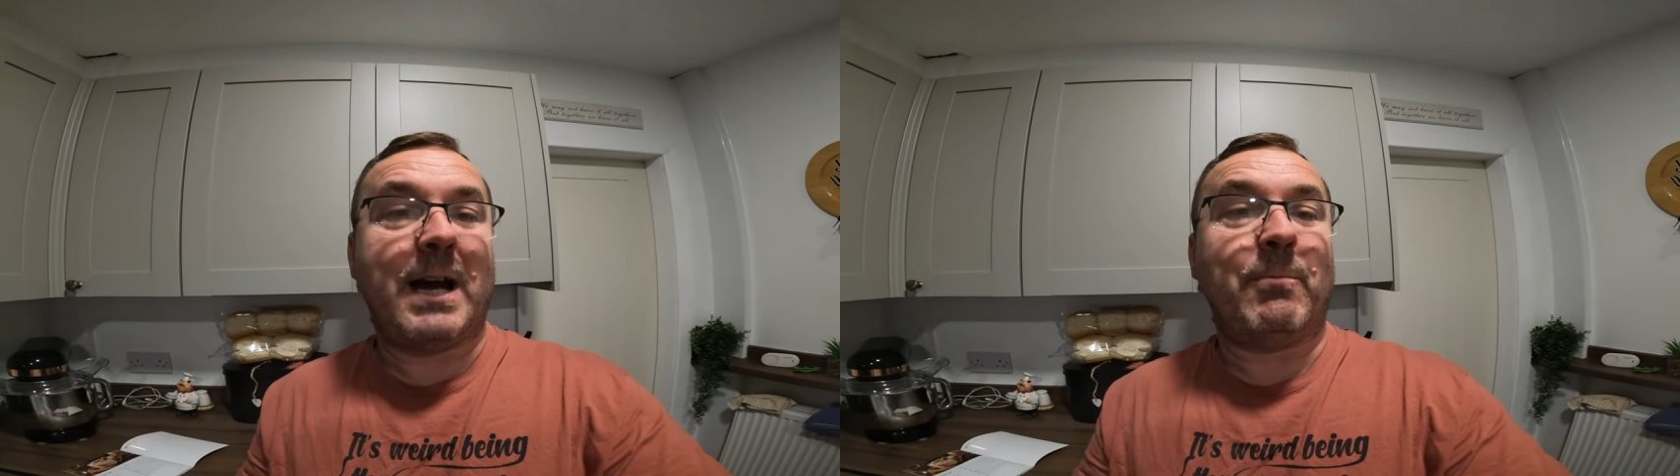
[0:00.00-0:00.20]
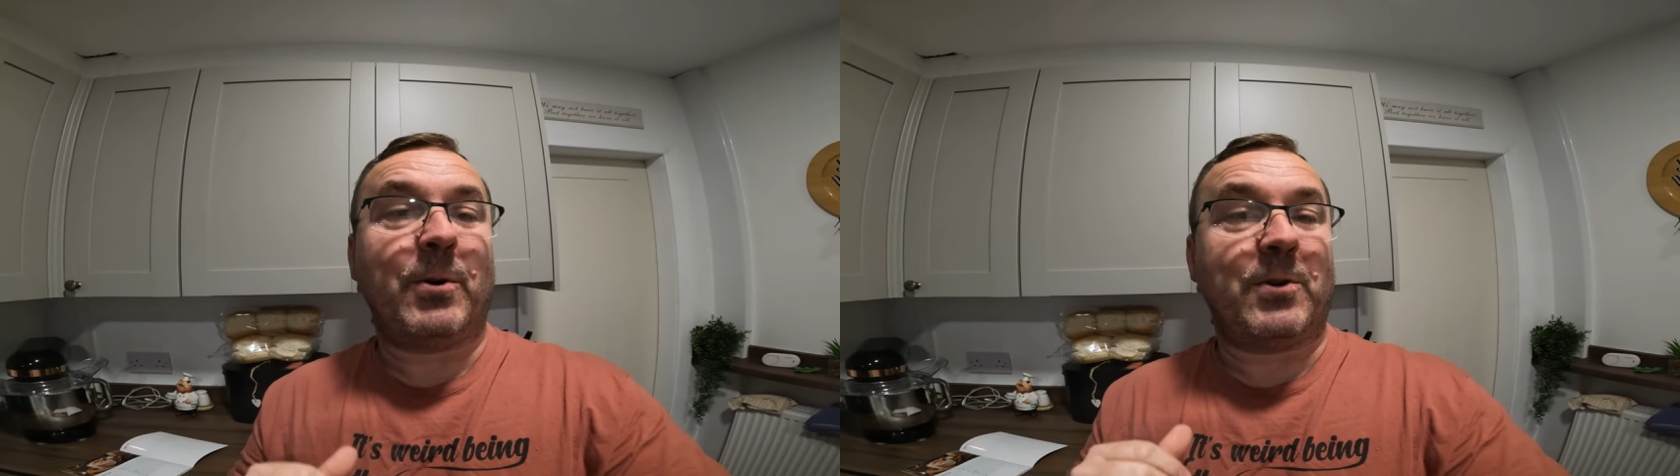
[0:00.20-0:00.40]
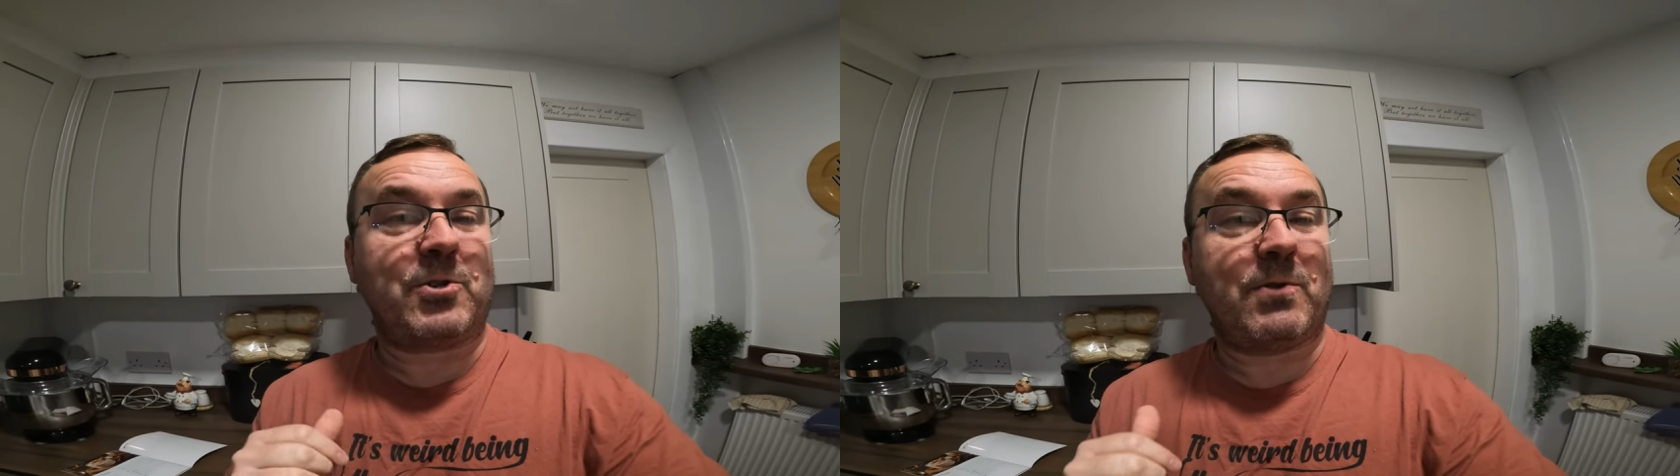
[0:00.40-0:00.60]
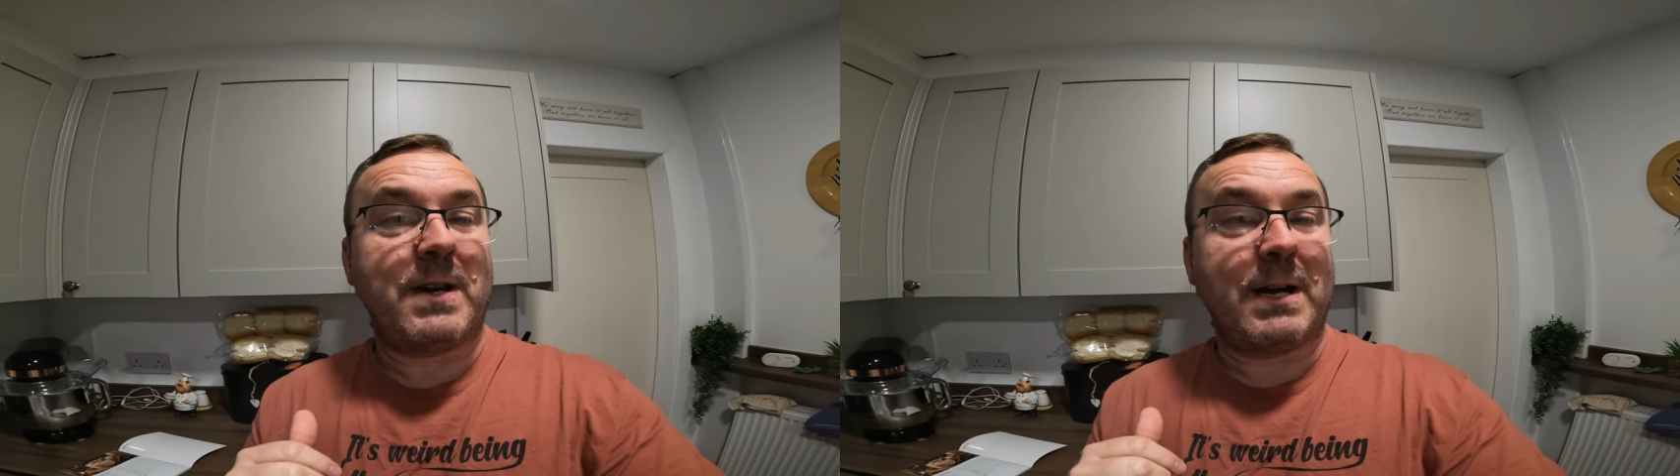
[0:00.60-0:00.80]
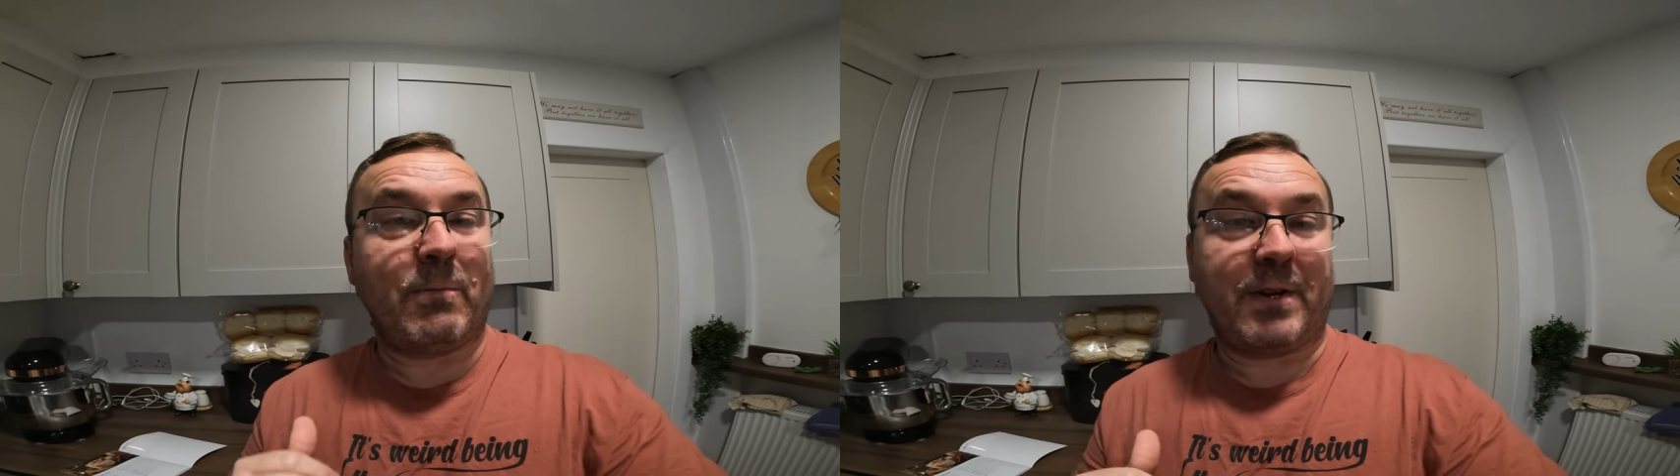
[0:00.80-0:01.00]
and we're going to
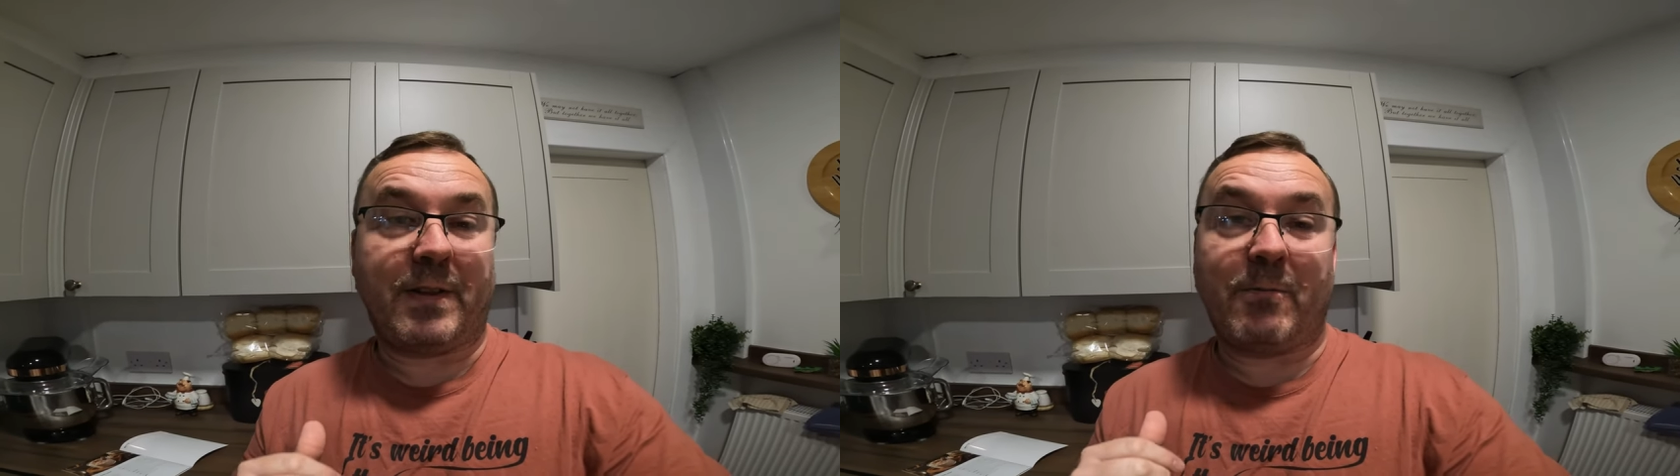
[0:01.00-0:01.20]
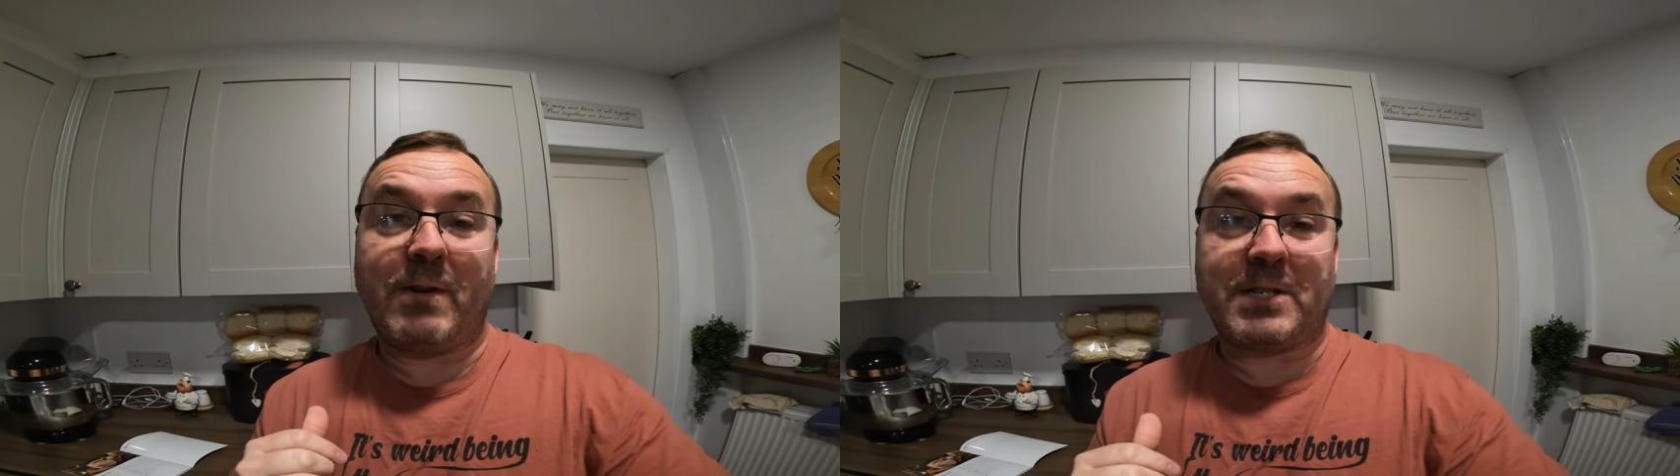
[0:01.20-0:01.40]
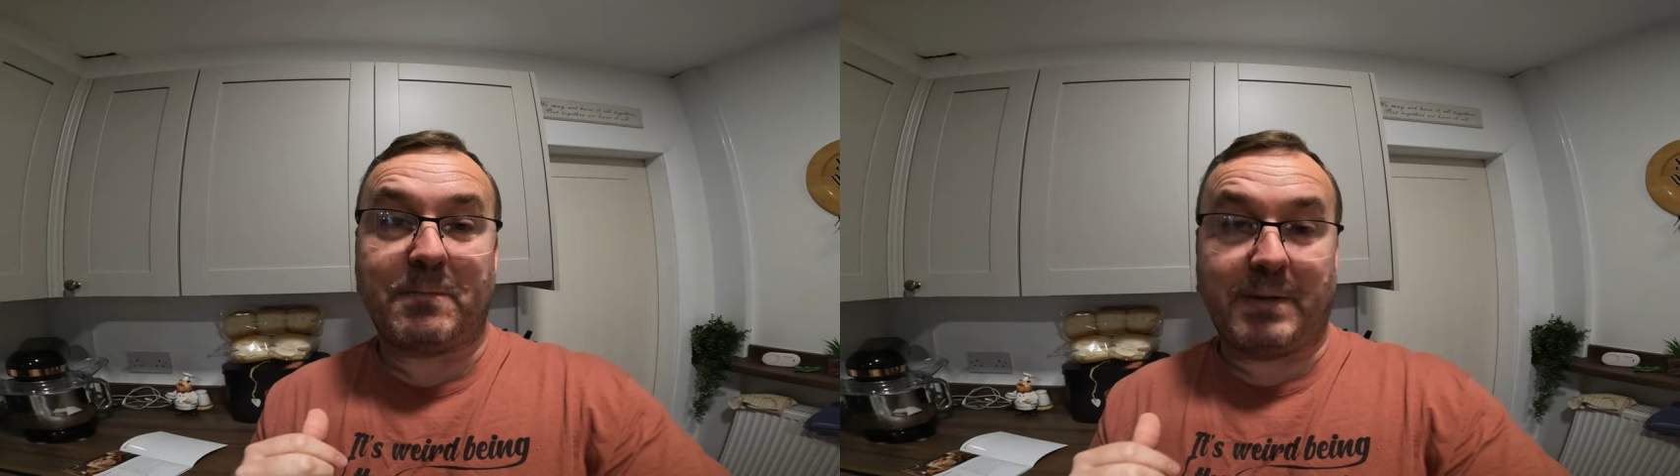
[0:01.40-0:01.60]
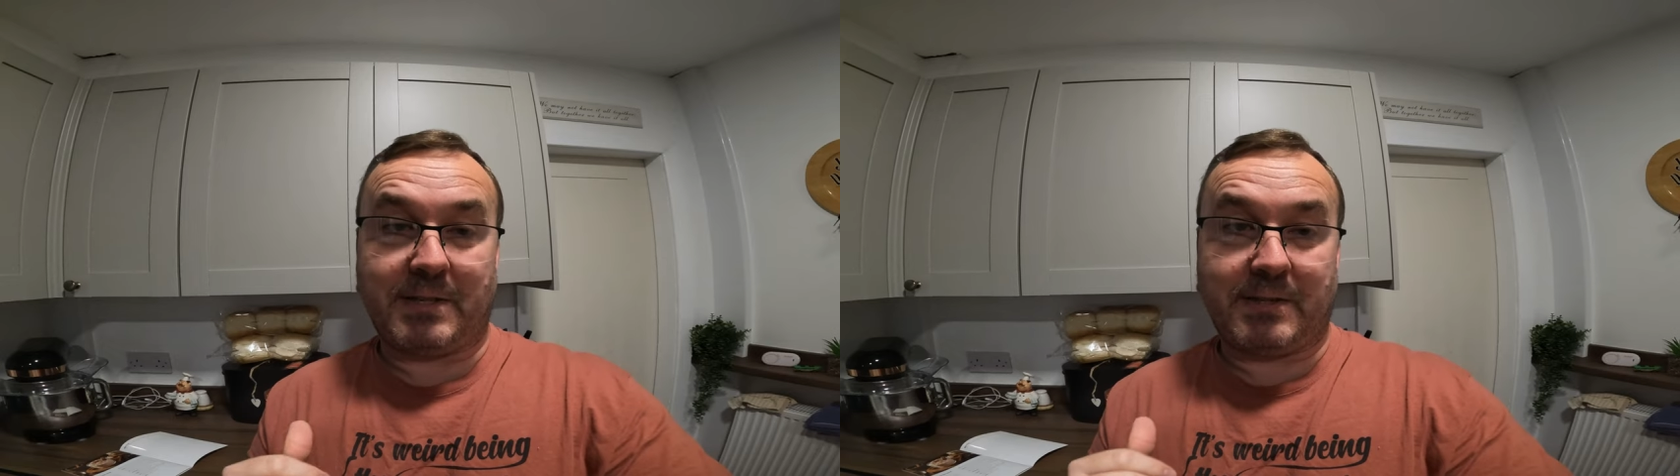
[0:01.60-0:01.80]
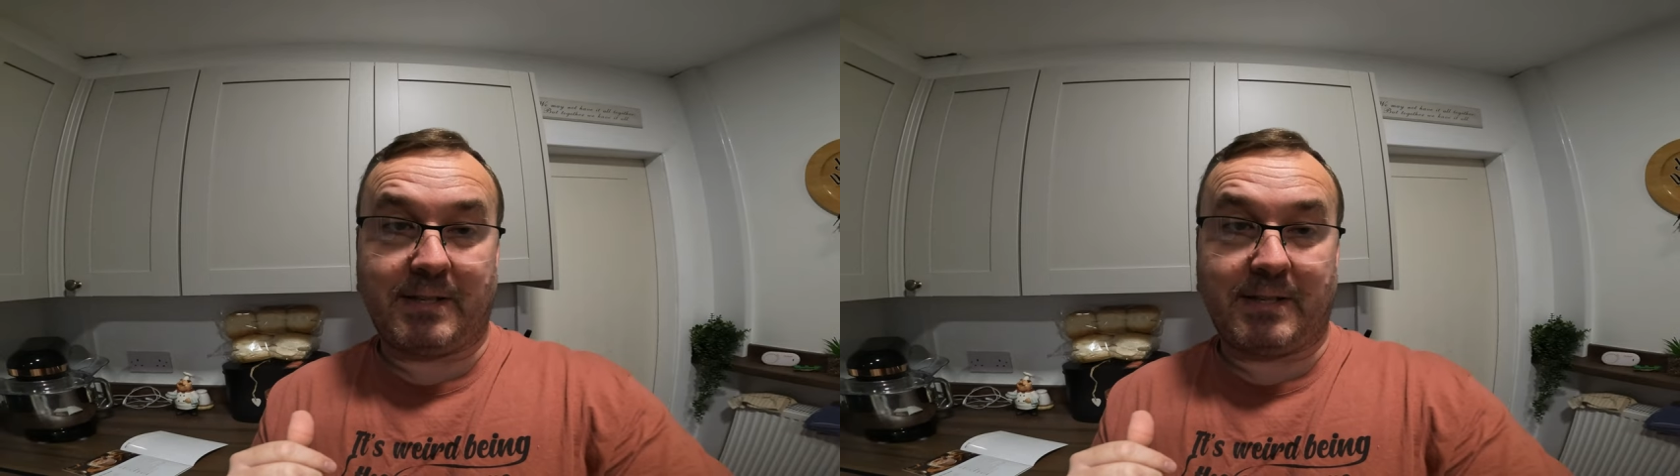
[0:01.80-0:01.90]
try one of the recipes